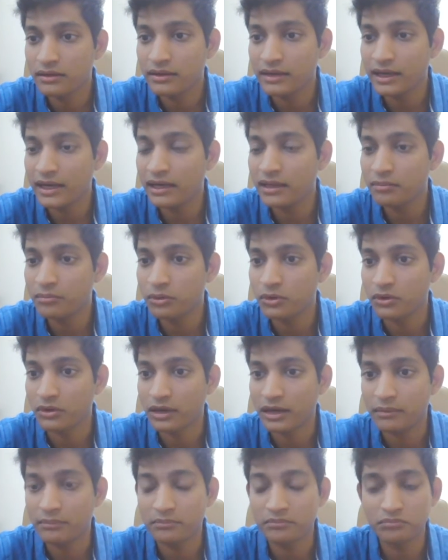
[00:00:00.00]
Training
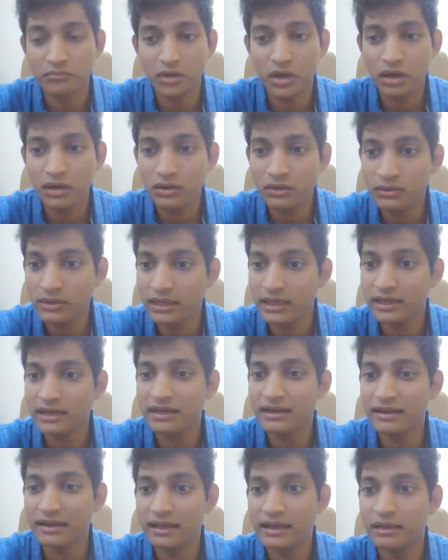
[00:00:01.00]
program, not doing
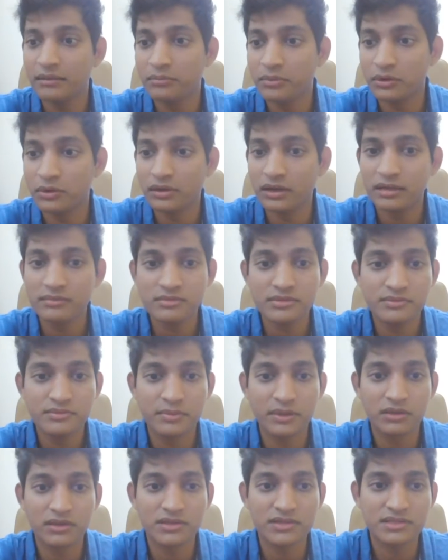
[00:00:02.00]
any training programs,
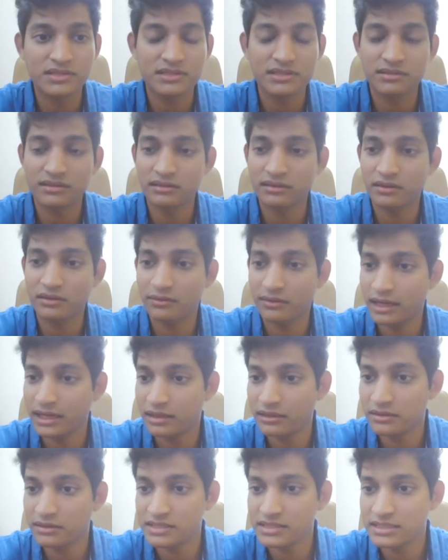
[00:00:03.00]
because
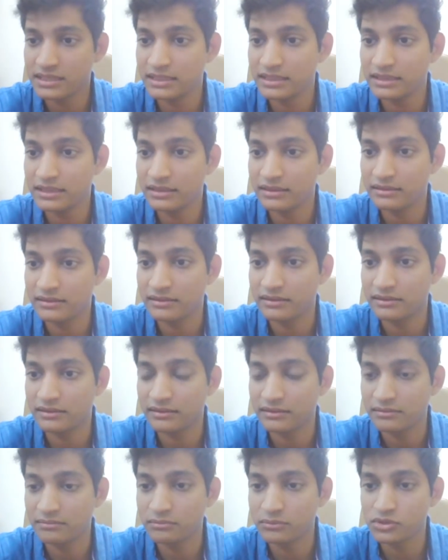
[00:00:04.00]
quite honestly,
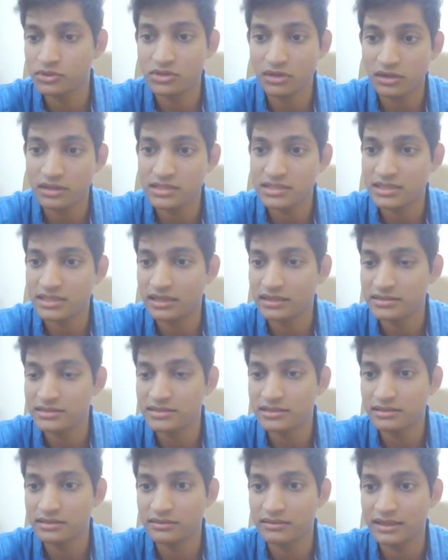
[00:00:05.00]
the most honest
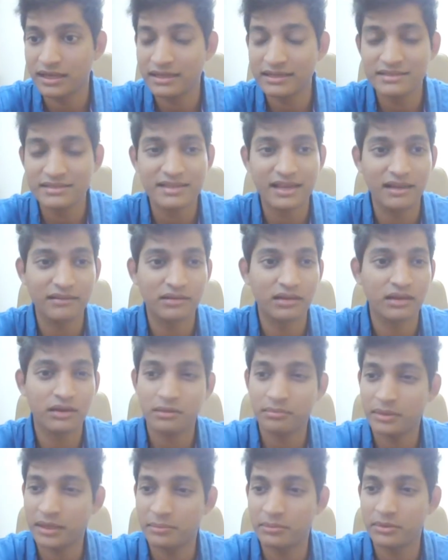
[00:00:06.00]
answer to that is I will
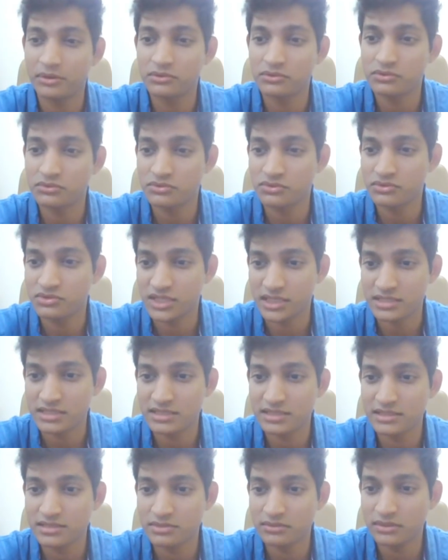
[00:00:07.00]
not be able to do
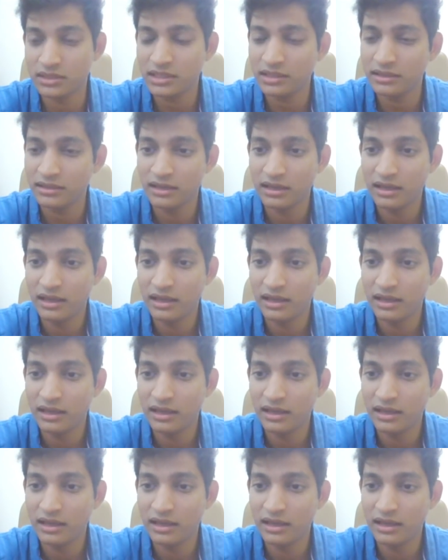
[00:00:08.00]
justice to it.